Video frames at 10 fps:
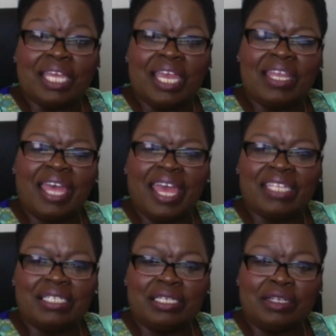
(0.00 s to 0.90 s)
And I had
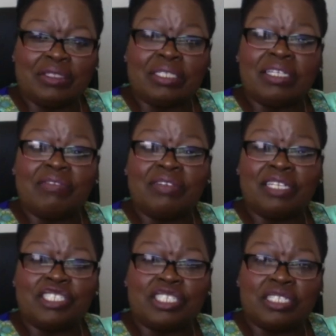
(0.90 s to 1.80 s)
to learn the
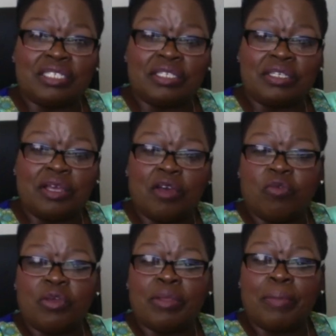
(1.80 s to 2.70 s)
definition of
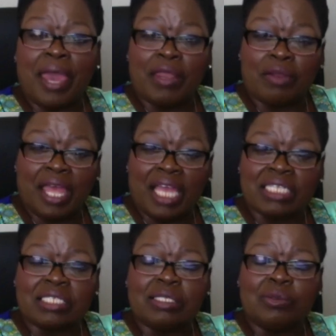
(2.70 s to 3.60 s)
what a battle actually